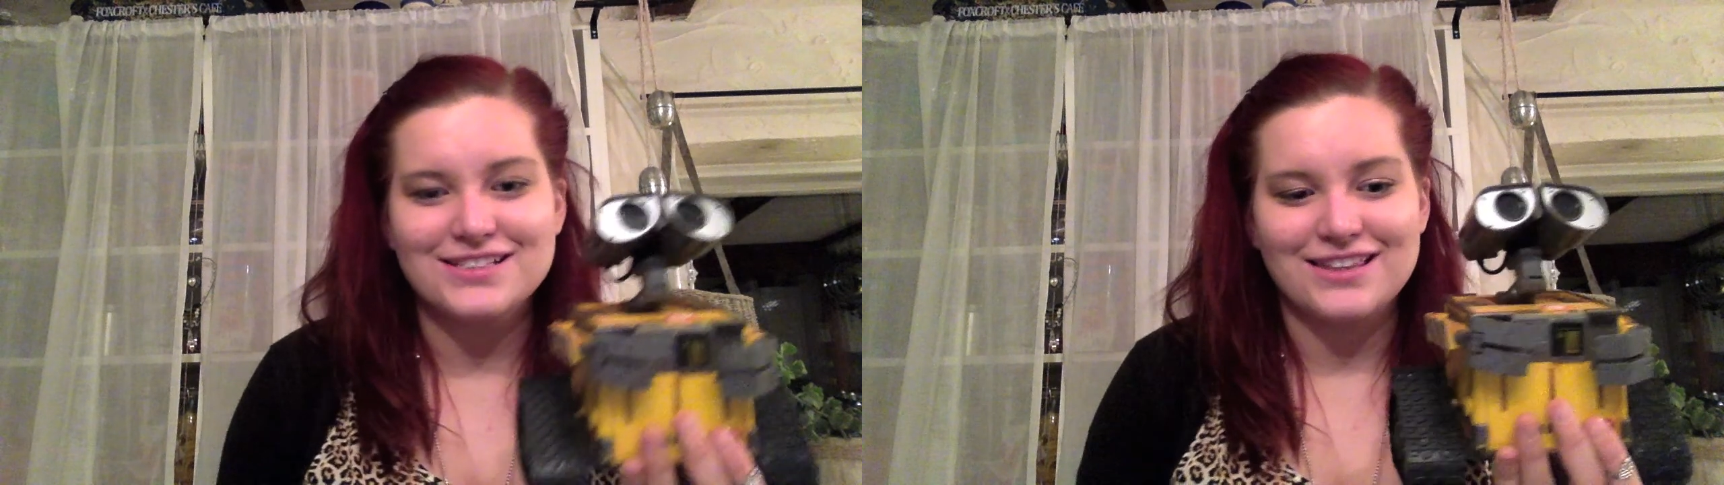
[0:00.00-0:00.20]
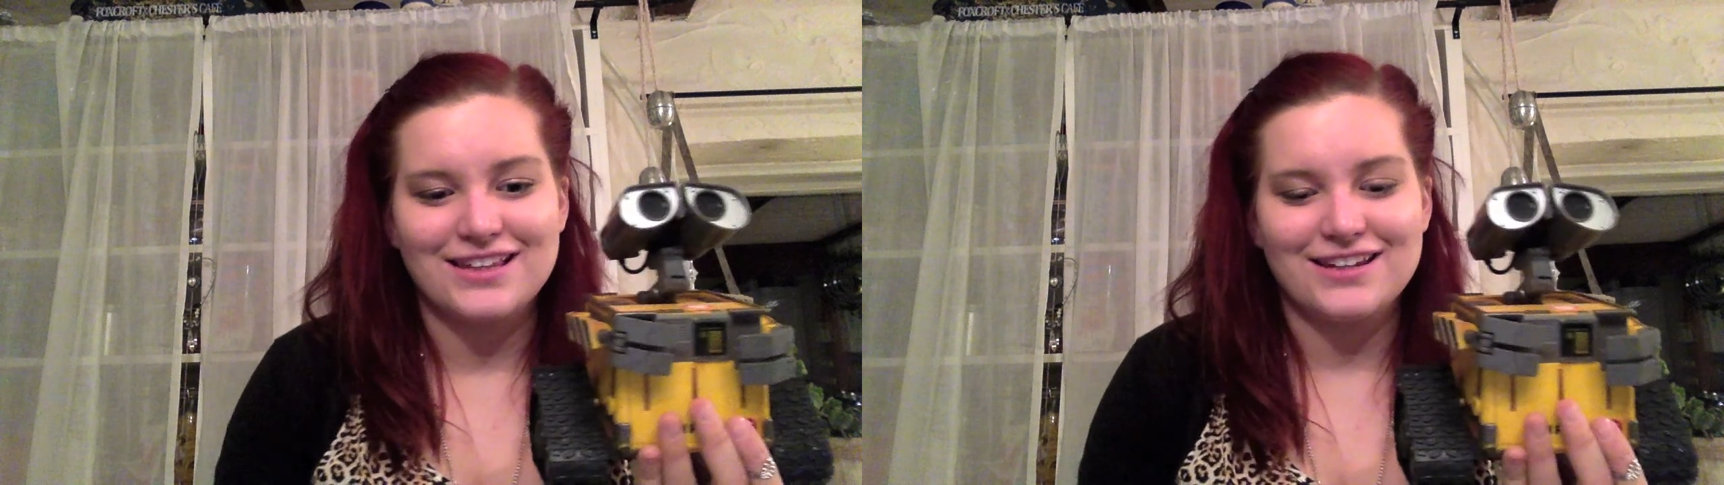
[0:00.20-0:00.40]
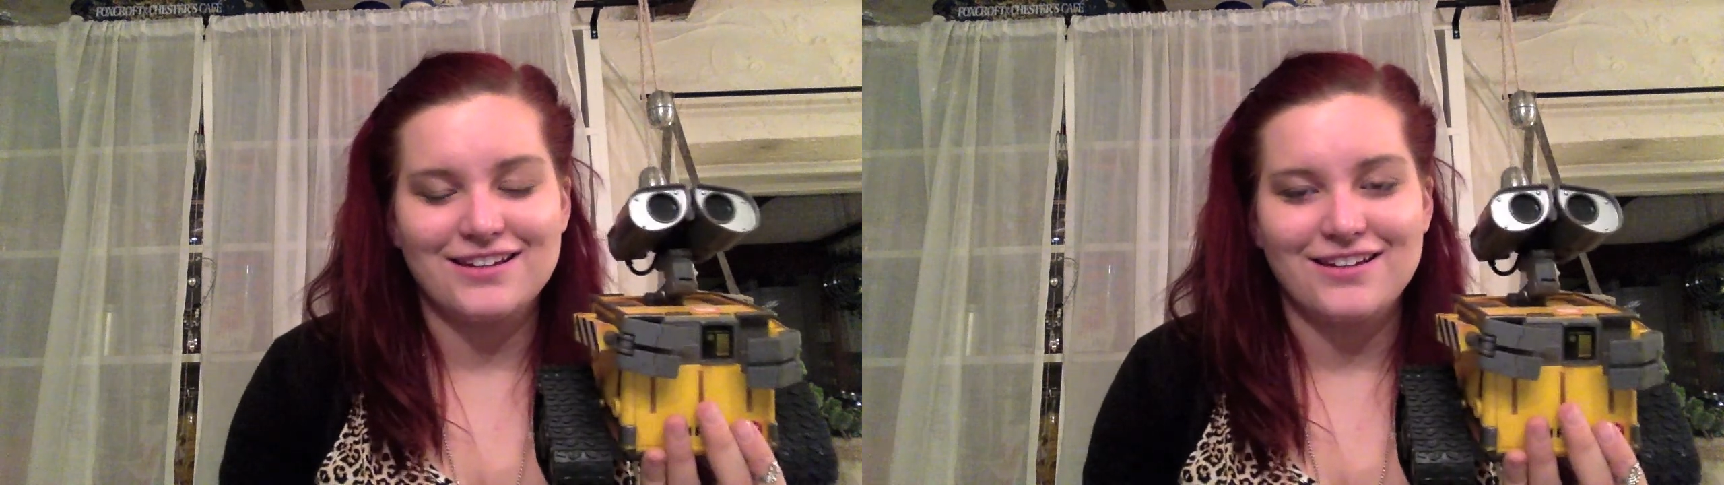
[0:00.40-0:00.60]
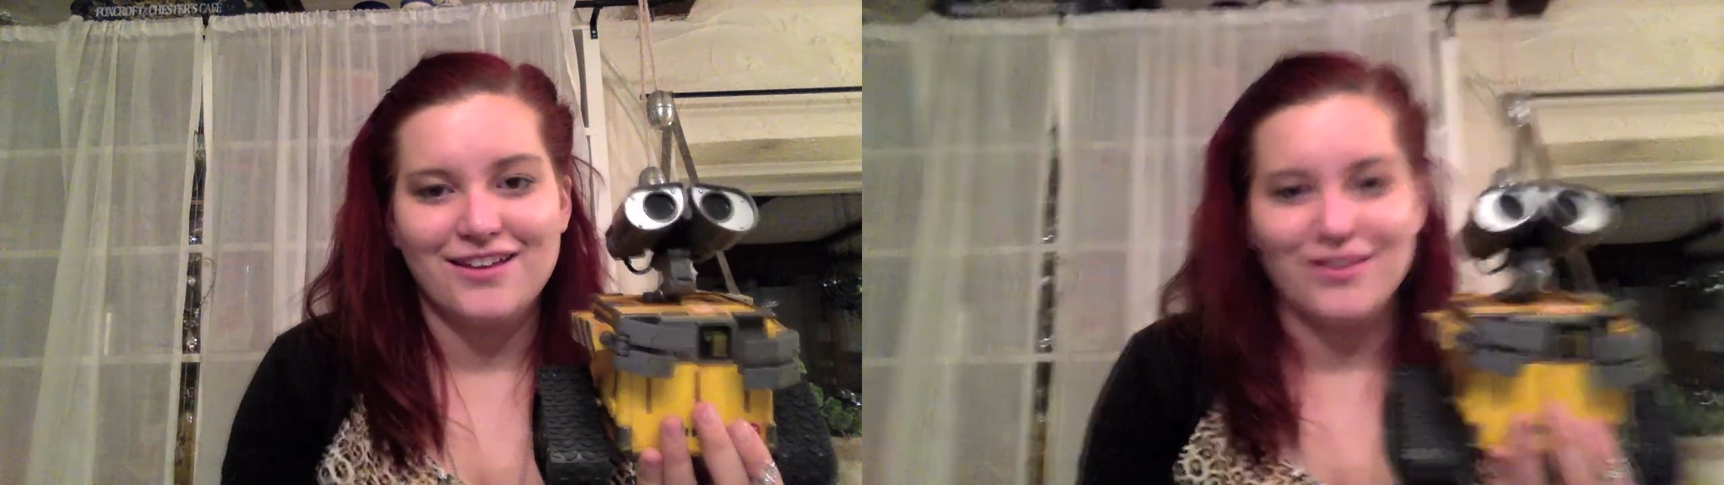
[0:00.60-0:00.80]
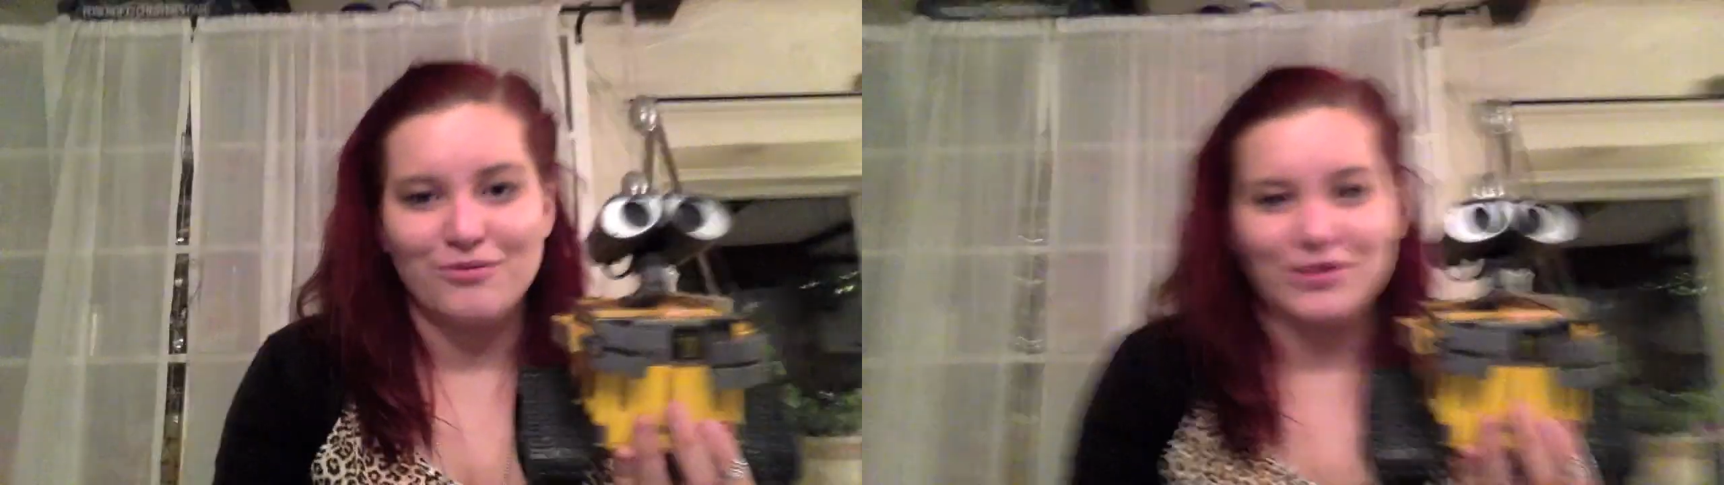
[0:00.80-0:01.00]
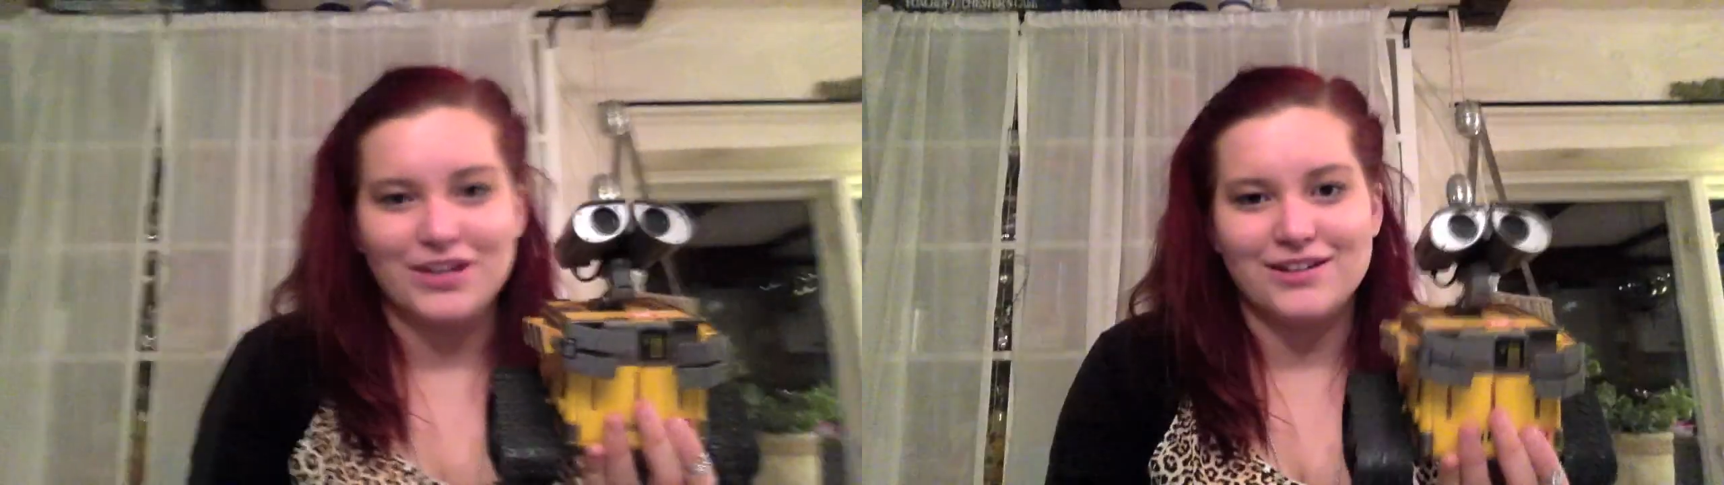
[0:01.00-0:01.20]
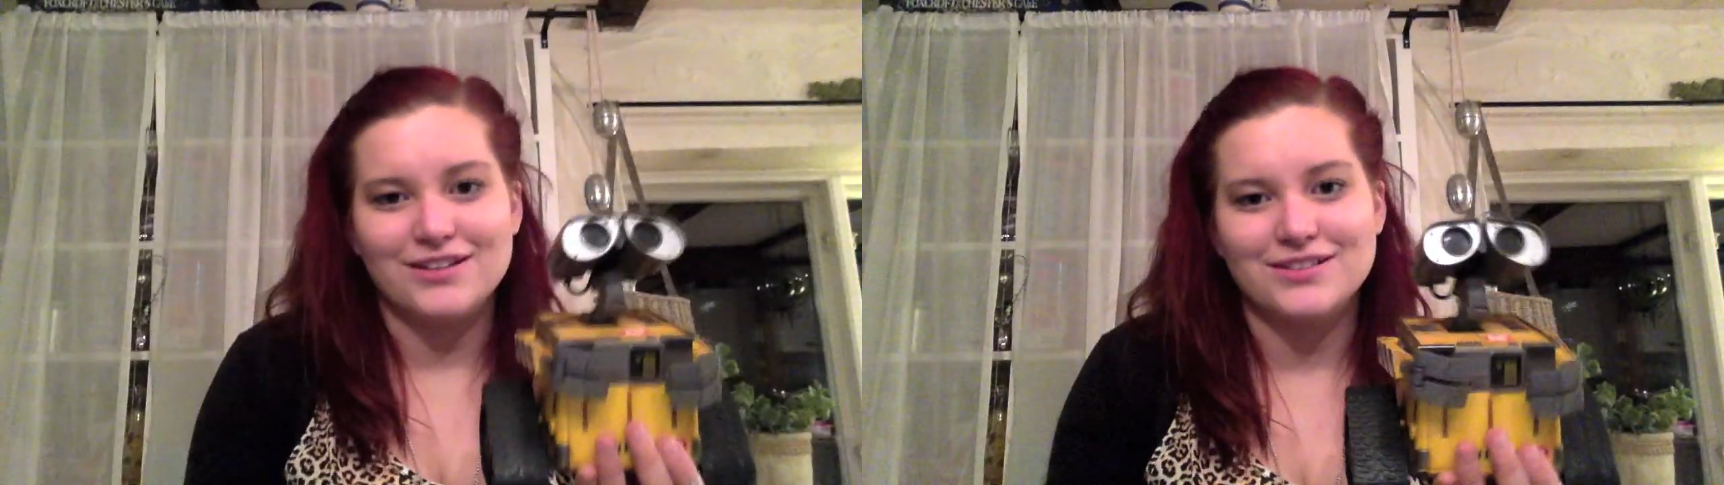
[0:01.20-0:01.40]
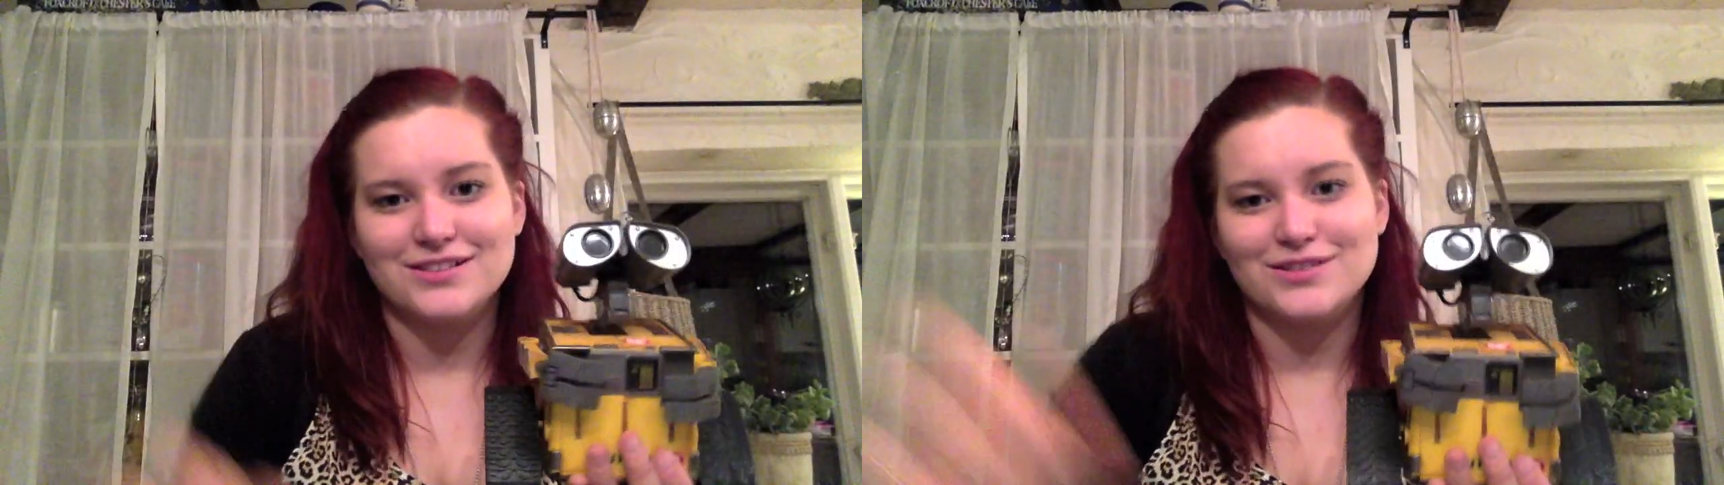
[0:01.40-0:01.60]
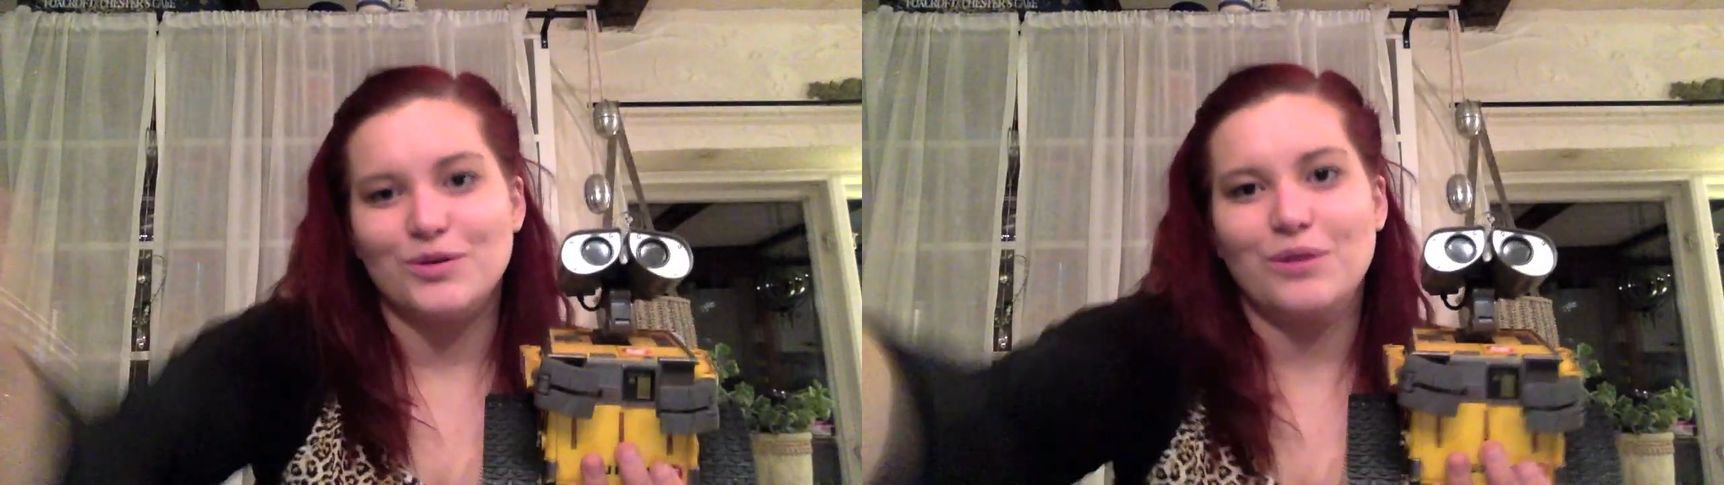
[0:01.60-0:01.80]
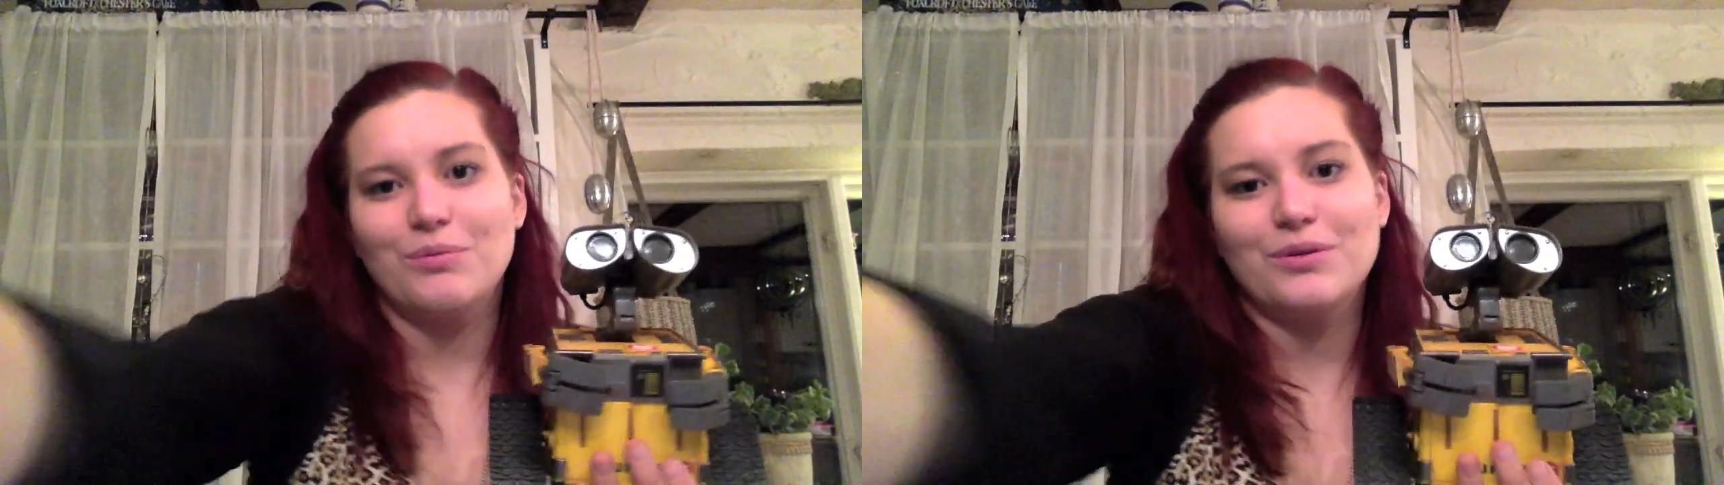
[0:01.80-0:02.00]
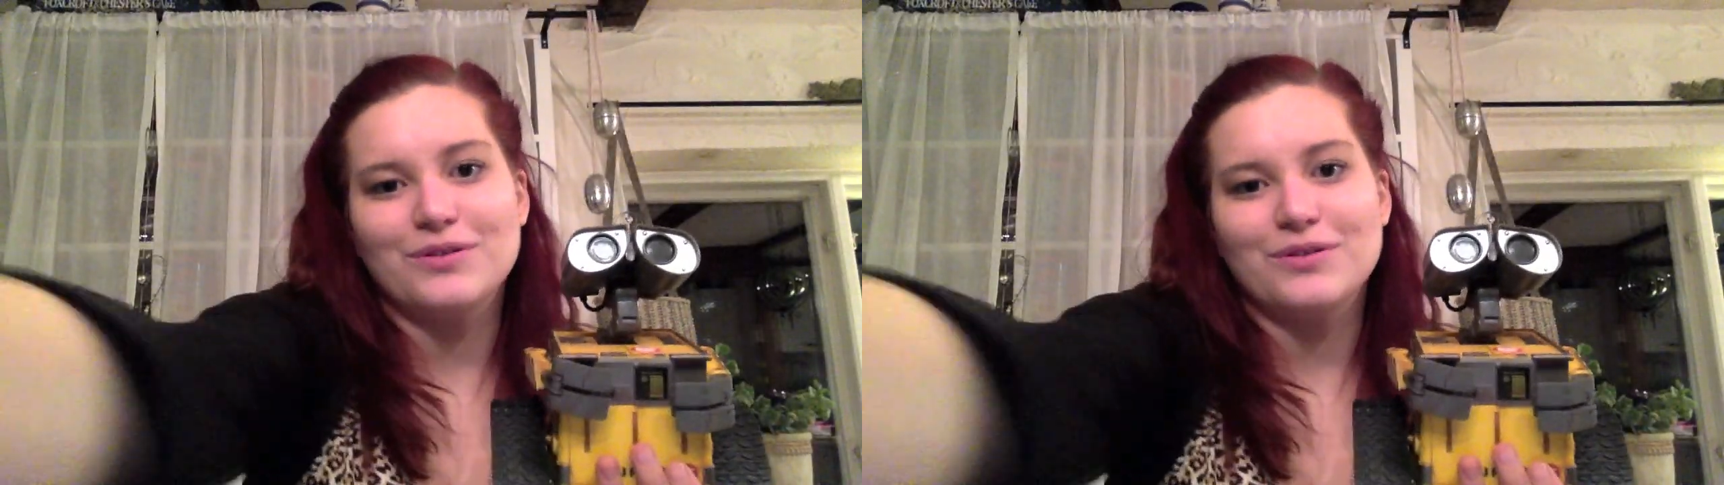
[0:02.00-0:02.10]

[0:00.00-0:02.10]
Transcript: and then what he does is adorable.